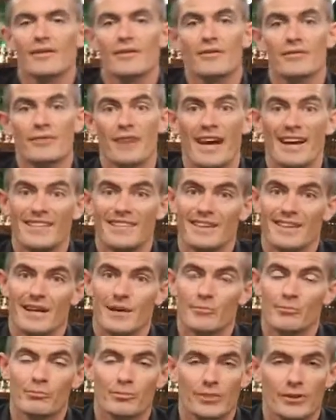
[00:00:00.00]
The fact that
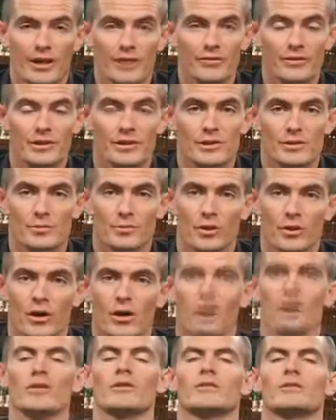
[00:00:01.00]
I'm bluffing
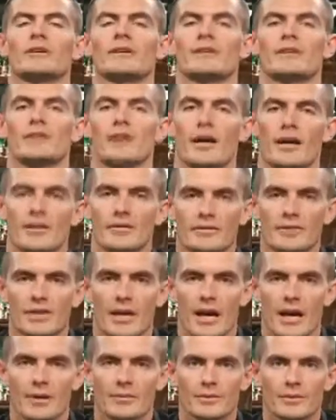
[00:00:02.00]
small a lot of
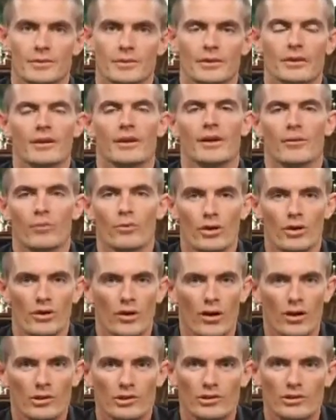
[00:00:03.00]
times will
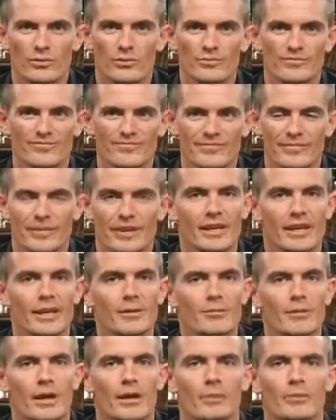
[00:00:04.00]
also
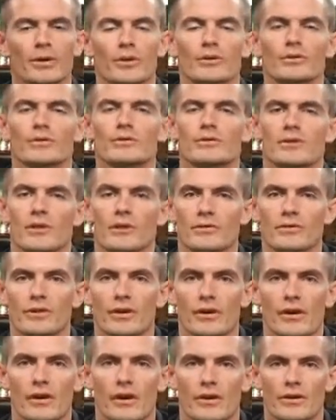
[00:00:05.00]
keep my opponents off
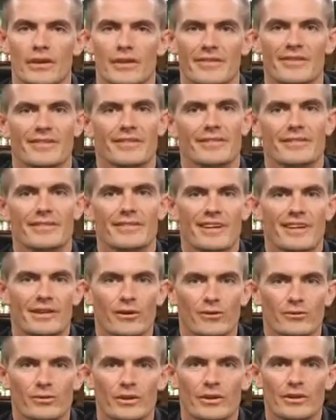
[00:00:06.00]
guard, and they
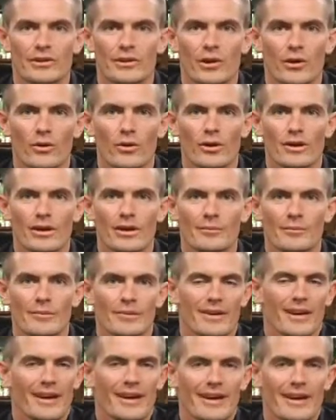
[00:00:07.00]
don't really know what
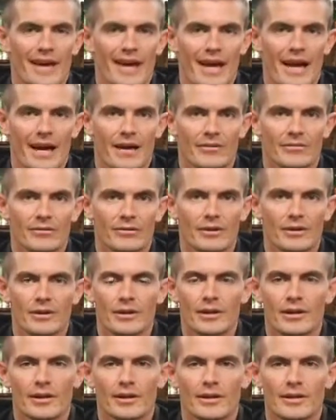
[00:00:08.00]
I have.
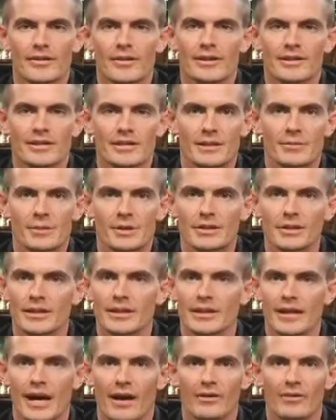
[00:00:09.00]
They see me
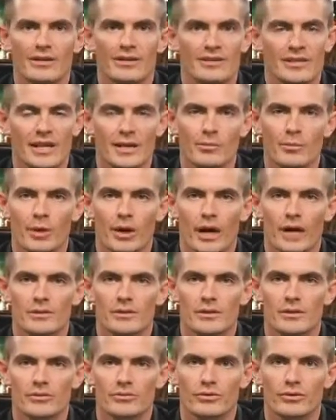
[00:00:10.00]
lead out at 10
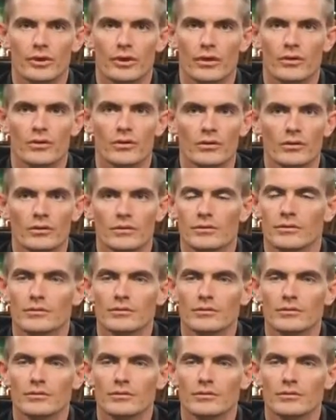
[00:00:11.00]
pots in a row.